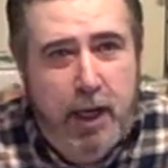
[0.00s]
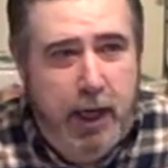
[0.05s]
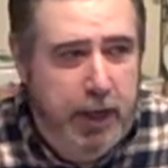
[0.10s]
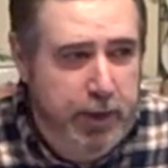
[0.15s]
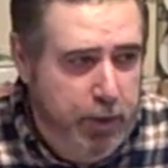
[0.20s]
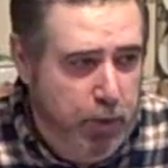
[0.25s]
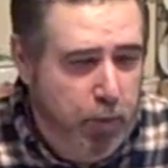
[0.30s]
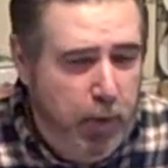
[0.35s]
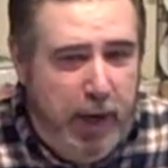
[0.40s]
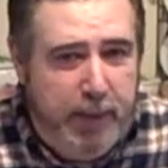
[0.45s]

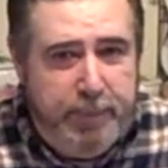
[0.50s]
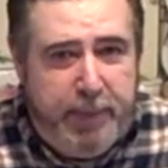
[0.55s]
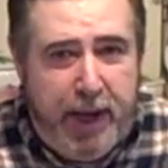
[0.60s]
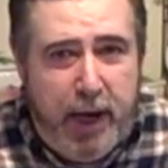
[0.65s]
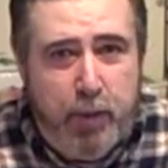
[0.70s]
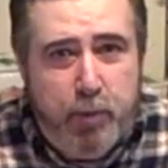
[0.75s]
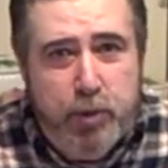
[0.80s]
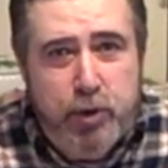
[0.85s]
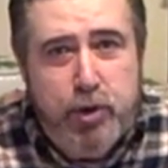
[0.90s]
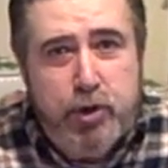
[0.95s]
And they're wiped
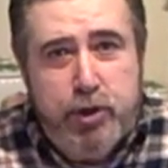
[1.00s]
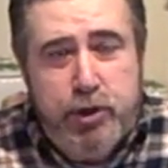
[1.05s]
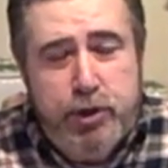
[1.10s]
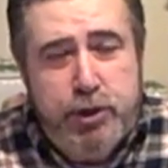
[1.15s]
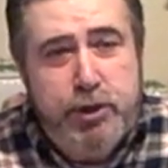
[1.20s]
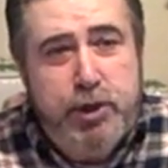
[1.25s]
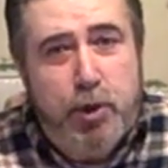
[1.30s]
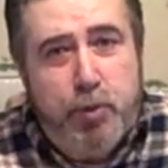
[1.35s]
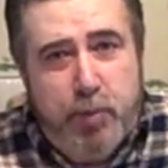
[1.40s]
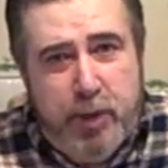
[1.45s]
out real
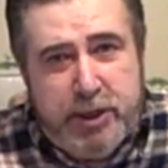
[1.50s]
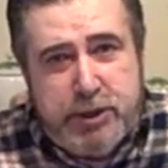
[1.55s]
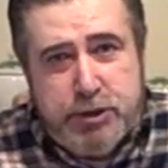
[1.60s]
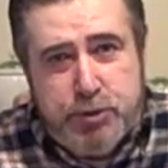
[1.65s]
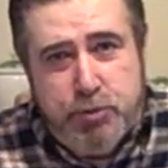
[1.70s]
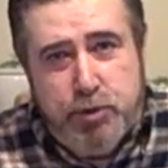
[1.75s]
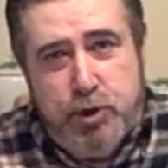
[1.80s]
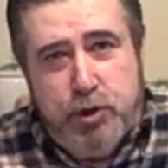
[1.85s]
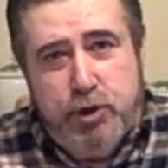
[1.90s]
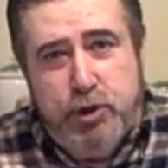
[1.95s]
good,
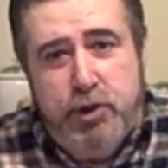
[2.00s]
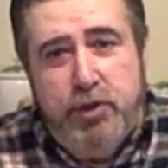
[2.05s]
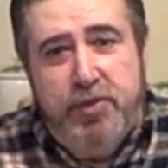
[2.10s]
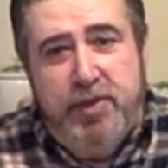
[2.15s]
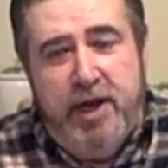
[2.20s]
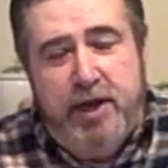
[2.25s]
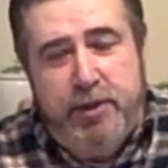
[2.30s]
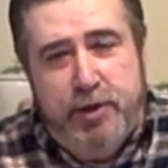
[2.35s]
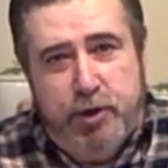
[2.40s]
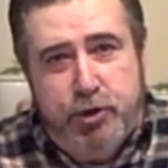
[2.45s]
rinsed real
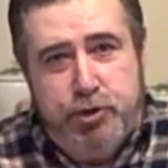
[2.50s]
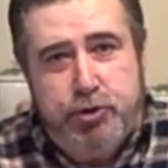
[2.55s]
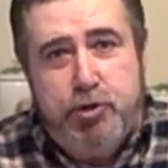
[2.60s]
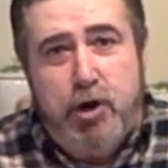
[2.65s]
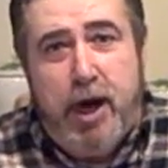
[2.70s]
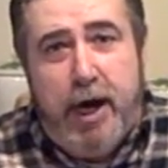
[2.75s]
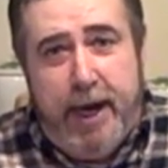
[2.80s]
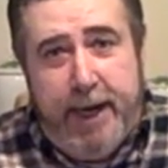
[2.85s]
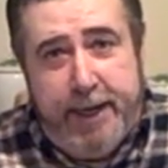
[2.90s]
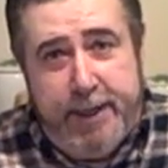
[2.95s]
good, then they're
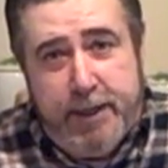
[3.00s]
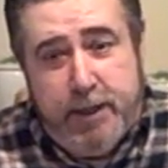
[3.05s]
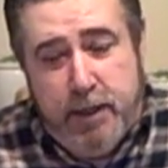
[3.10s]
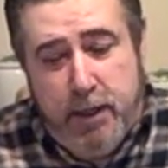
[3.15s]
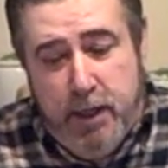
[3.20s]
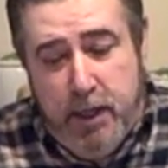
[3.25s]
dried.